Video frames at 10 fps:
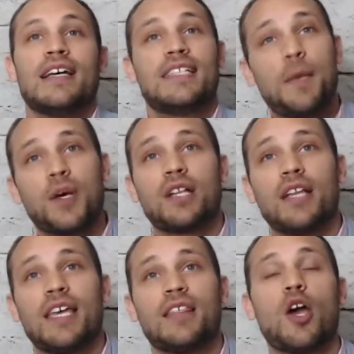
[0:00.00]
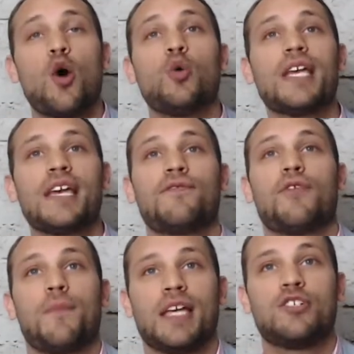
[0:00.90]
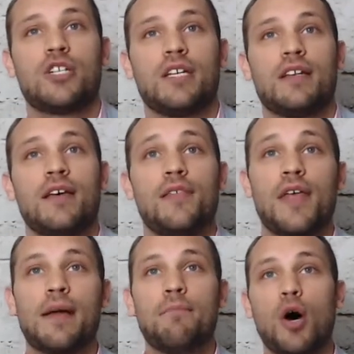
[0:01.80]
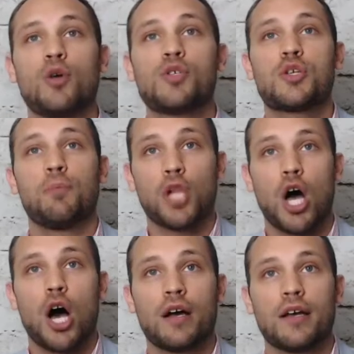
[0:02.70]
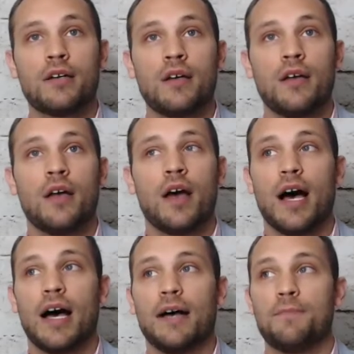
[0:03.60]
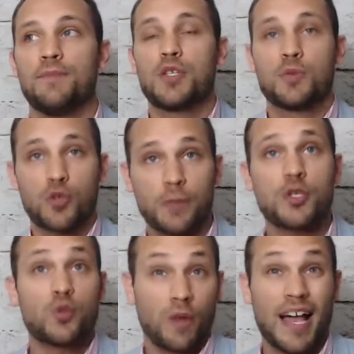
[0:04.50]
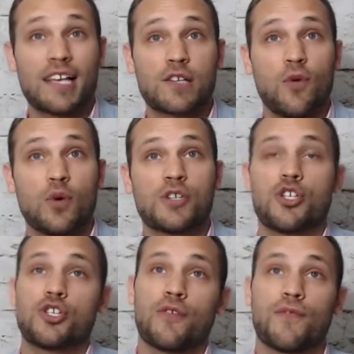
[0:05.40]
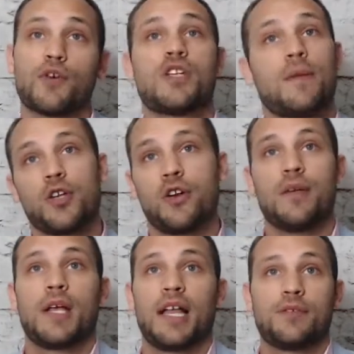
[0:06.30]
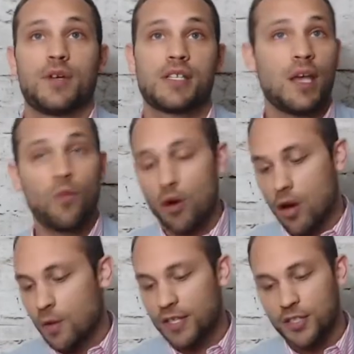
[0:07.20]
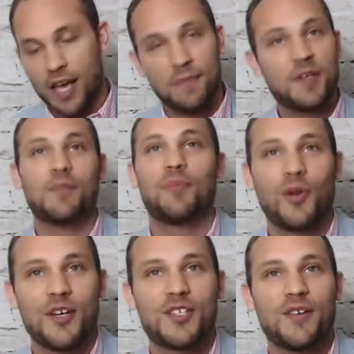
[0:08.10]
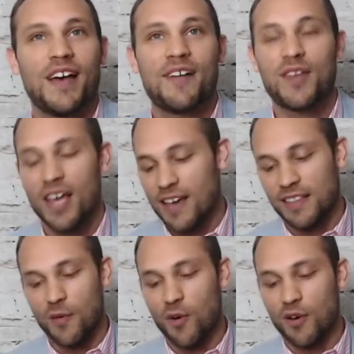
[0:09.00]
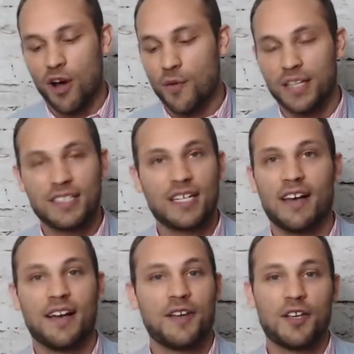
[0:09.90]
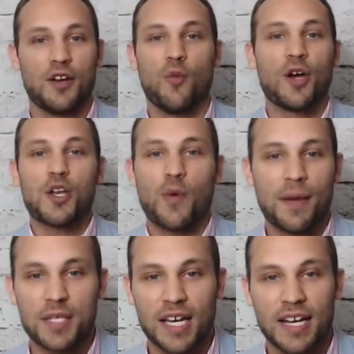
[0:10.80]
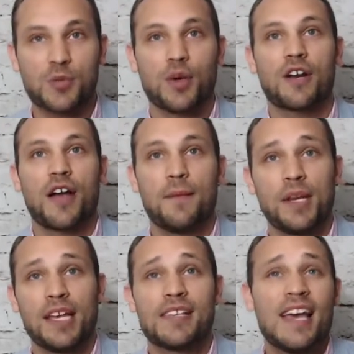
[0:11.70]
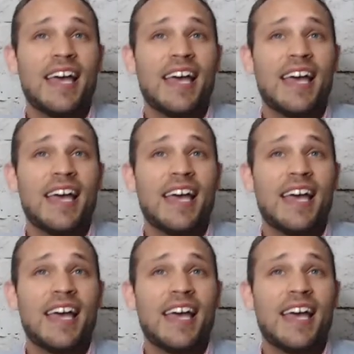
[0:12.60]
Typically, the only information that most blog subscriptions will ask for is just your first name and your email address. They won't go into how many employees you have. They won't go into, what your website is, what your company is.